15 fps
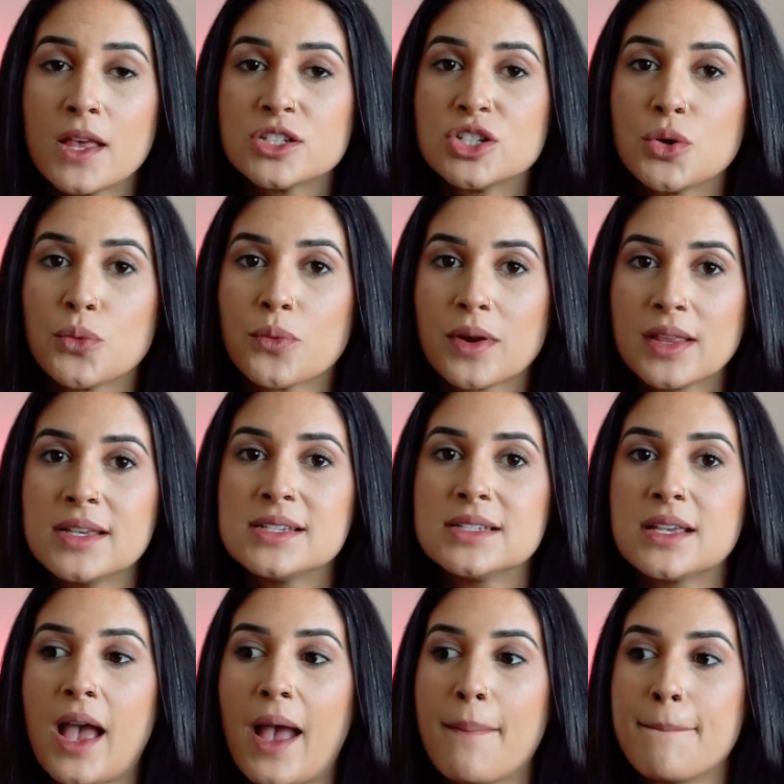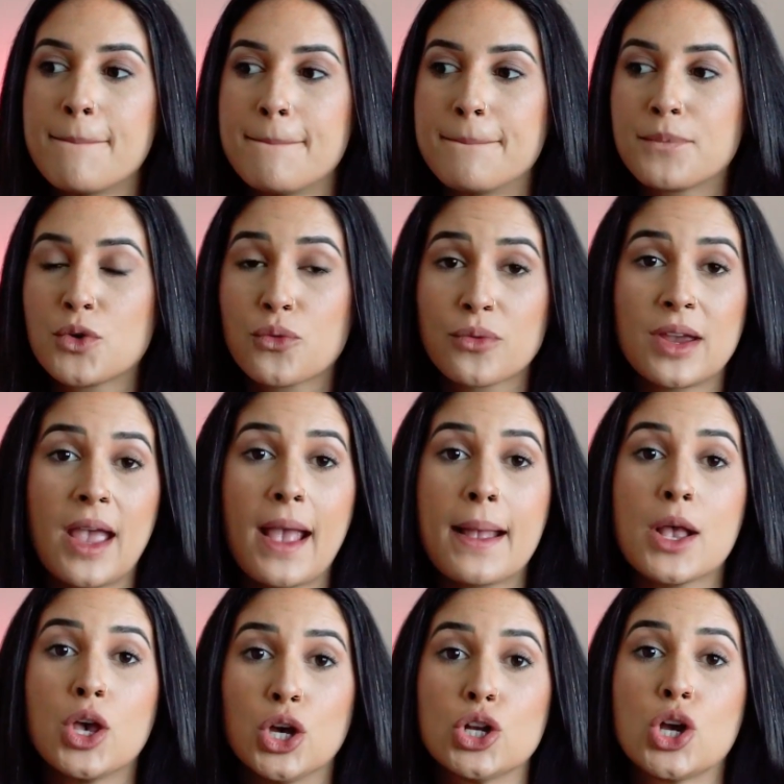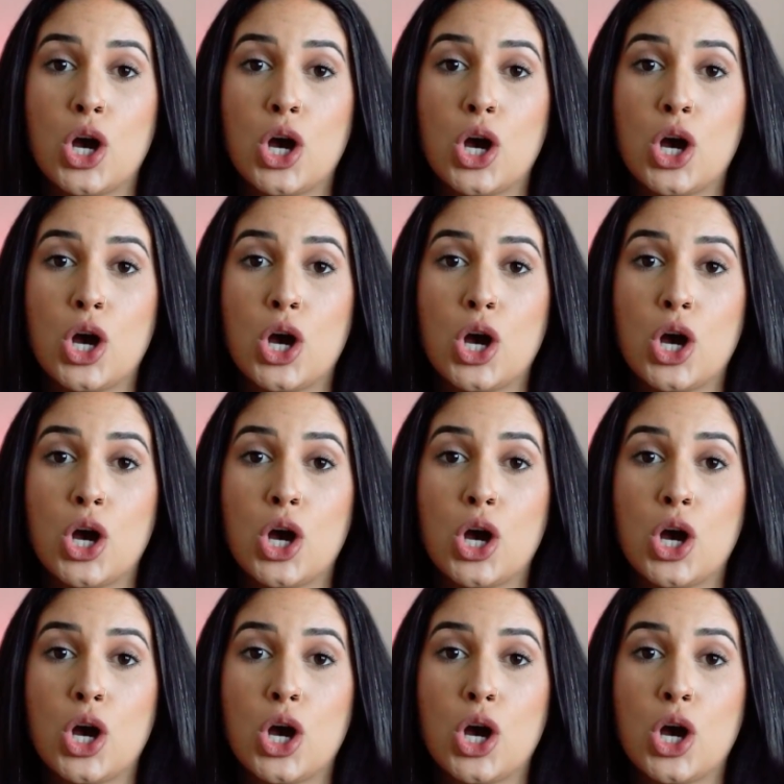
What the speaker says: to really create good